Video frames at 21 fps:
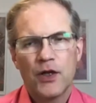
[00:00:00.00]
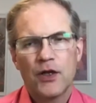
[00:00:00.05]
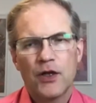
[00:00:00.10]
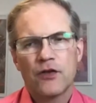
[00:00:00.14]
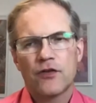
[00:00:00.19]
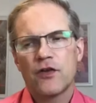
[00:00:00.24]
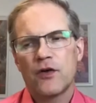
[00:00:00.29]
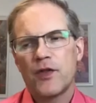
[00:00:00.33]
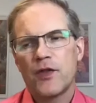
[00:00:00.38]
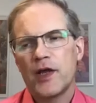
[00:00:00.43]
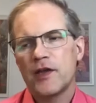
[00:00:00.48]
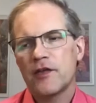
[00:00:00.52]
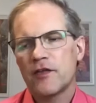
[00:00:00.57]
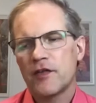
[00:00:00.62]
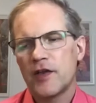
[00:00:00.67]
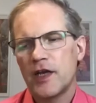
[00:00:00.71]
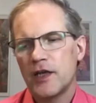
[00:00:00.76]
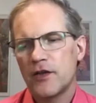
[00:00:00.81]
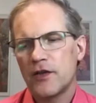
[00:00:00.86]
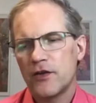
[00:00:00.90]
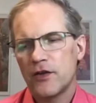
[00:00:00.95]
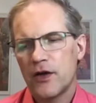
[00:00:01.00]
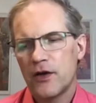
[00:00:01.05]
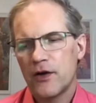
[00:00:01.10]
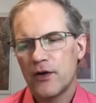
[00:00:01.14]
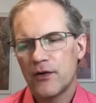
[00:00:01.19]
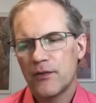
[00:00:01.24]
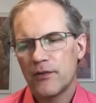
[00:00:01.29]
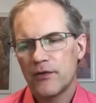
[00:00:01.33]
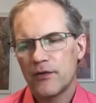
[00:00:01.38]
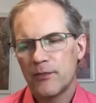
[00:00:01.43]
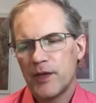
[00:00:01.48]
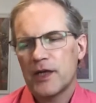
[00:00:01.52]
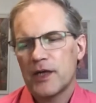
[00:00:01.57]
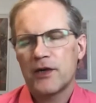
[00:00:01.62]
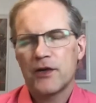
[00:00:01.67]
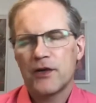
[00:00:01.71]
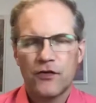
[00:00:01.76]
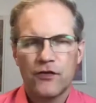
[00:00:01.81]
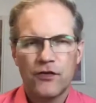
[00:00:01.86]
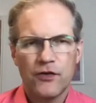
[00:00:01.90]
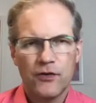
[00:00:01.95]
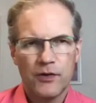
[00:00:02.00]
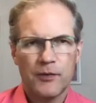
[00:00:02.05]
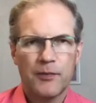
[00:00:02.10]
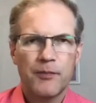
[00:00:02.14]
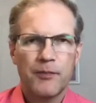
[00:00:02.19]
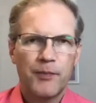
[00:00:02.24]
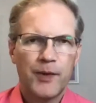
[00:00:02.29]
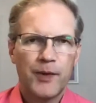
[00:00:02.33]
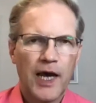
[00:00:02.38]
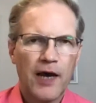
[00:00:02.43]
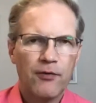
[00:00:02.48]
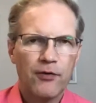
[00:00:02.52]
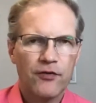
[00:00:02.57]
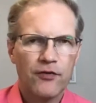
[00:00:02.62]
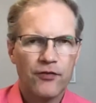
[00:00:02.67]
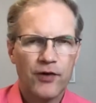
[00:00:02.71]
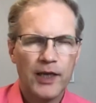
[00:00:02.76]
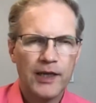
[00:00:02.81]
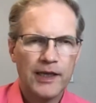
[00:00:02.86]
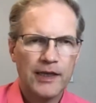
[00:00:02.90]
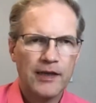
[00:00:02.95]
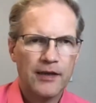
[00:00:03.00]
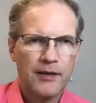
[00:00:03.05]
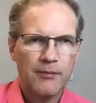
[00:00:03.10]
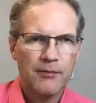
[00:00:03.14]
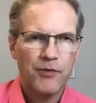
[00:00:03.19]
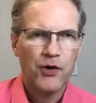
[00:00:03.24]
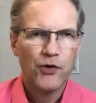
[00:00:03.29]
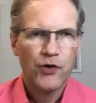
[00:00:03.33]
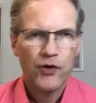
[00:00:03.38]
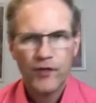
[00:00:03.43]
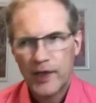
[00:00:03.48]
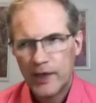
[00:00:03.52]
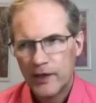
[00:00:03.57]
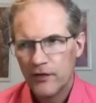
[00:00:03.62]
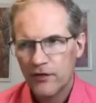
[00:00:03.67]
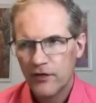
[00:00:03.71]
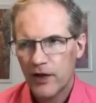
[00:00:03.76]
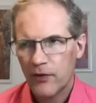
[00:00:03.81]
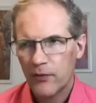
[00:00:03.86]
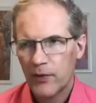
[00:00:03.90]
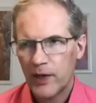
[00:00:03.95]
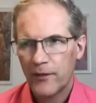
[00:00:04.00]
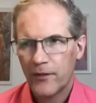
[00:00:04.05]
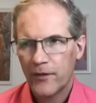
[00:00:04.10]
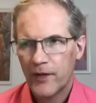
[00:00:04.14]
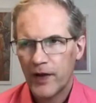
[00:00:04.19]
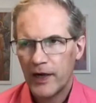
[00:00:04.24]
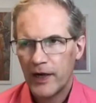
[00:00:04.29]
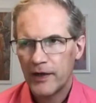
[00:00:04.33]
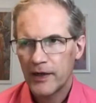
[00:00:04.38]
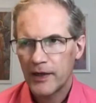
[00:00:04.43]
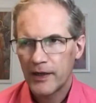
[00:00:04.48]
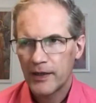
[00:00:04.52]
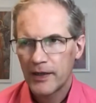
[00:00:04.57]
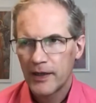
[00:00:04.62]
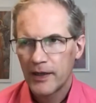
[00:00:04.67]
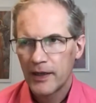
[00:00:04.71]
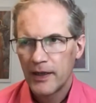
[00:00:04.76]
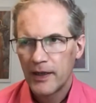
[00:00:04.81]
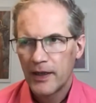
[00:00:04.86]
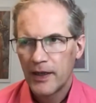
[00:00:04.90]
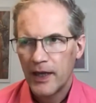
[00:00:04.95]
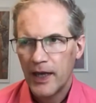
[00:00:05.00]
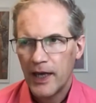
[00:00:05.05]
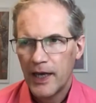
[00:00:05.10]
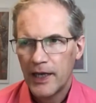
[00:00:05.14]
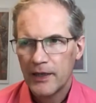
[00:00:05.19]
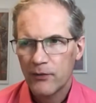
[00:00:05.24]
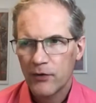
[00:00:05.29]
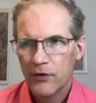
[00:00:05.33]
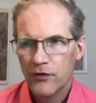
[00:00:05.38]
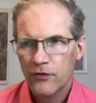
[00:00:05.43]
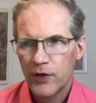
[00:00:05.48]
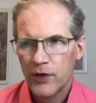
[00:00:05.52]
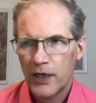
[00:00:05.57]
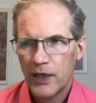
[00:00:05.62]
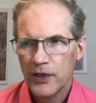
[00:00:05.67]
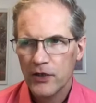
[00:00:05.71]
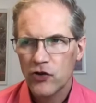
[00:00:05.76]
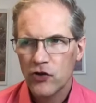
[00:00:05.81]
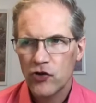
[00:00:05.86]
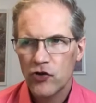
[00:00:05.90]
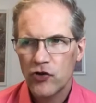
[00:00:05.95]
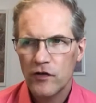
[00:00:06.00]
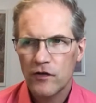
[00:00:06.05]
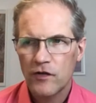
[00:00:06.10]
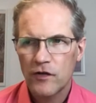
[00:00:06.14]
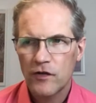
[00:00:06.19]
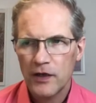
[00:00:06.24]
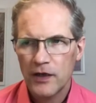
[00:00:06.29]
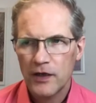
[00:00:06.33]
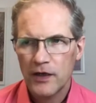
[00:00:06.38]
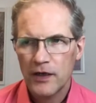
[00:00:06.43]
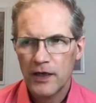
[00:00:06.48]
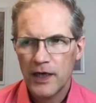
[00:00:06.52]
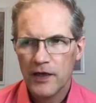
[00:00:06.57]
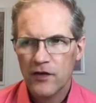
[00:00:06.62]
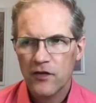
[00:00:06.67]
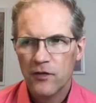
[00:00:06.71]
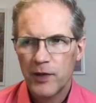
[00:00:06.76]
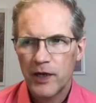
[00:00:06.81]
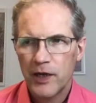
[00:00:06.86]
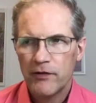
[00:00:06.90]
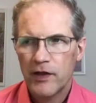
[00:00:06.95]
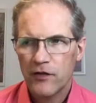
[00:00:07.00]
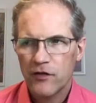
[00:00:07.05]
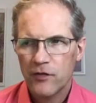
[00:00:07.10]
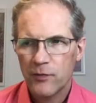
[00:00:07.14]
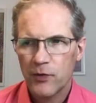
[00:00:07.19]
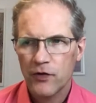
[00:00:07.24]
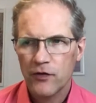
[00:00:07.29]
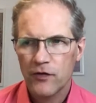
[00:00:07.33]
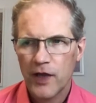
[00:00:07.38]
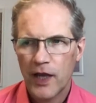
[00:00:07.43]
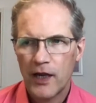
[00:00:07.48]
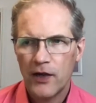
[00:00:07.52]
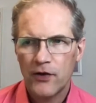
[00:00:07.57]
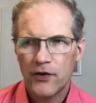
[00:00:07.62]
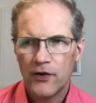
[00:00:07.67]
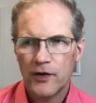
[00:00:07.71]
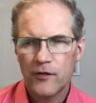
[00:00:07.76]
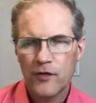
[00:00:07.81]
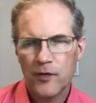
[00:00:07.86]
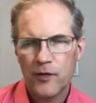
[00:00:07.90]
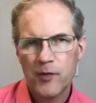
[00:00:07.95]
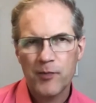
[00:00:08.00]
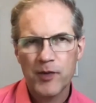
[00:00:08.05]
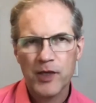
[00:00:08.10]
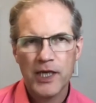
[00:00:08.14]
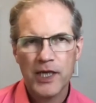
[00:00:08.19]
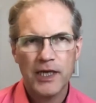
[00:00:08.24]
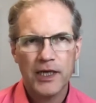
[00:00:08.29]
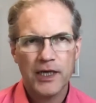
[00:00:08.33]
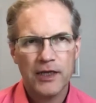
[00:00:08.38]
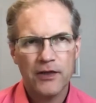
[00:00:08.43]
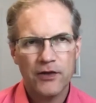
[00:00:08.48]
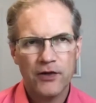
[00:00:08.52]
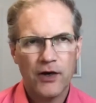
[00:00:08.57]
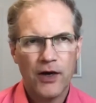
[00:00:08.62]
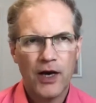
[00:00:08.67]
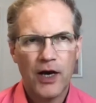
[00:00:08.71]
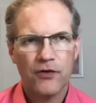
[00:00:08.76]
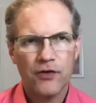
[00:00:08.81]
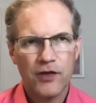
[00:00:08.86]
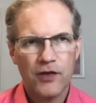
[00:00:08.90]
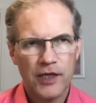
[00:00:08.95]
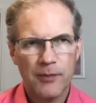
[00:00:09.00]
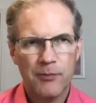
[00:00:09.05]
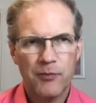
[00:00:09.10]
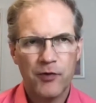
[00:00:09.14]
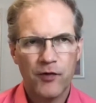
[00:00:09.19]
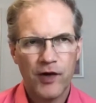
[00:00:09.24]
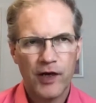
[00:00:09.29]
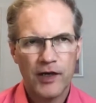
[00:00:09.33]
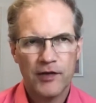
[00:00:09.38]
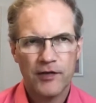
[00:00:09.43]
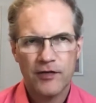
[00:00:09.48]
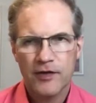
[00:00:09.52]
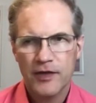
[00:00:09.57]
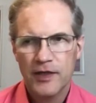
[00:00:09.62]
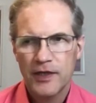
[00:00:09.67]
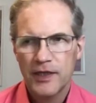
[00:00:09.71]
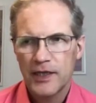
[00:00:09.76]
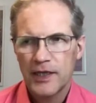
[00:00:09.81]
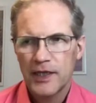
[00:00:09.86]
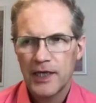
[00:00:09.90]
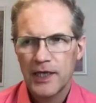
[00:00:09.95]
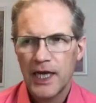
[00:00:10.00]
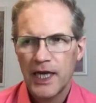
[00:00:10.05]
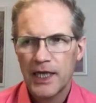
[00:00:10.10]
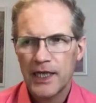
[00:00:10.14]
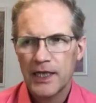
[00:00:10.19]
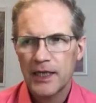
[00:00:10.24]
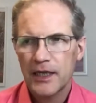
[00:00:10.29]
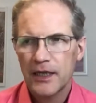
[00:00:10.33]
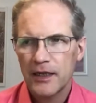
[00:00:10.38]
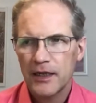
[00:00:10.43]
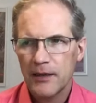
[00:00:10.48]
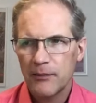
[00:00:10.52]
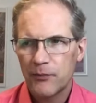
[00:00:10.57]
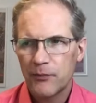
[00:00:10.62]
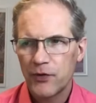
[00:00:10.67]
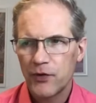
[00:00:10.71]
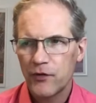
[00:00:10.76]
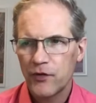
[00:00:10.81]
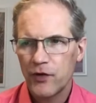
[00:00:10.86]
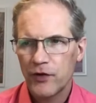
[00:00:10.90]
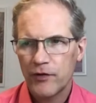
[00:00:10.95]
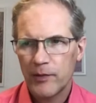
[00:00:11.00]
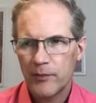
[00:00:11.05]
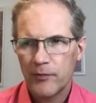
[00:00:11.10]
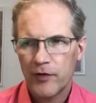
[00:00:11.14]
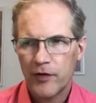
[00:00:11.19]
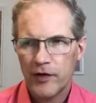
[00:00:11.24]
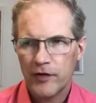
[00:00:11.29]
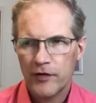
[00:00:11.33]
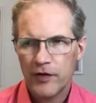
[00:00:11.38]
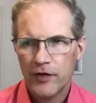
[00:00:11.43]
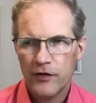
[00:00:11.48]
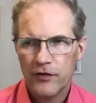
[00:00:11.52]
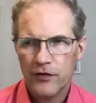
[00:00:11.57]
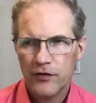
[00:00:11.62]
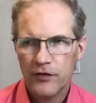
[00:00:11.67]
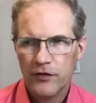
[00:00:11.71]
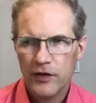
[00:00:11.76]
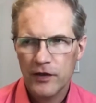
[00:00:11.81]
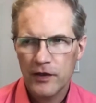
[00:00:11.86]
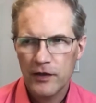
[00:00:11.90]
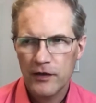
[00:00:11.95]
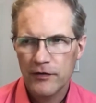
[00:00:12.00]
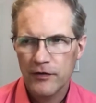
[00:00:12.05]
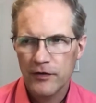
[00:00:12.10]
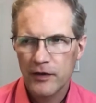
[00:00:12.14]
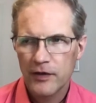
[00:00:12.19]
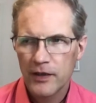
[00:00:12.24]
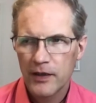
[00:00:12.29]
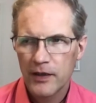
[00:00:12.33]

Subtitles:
So they said, you know, you better not do it. But I was really motivated, so I went there. And it was really good experience because I learned from the beginning, you know, how you can improvise and improve your improvisation skills.